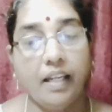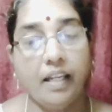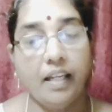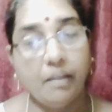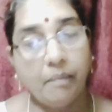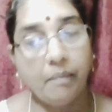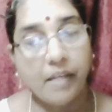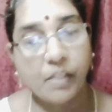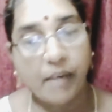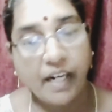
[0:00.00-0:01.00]

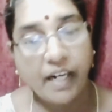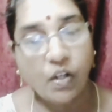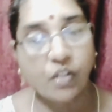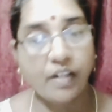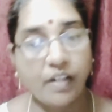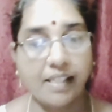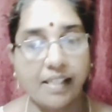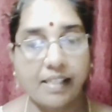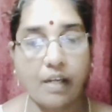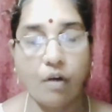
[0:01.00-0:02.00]
His mind also
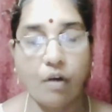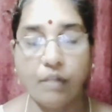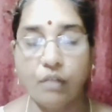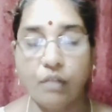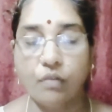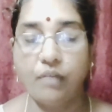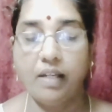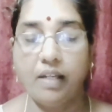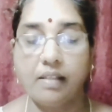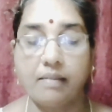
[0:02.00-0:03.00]
dances along with those
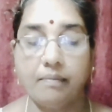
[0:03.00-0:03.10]
flowers.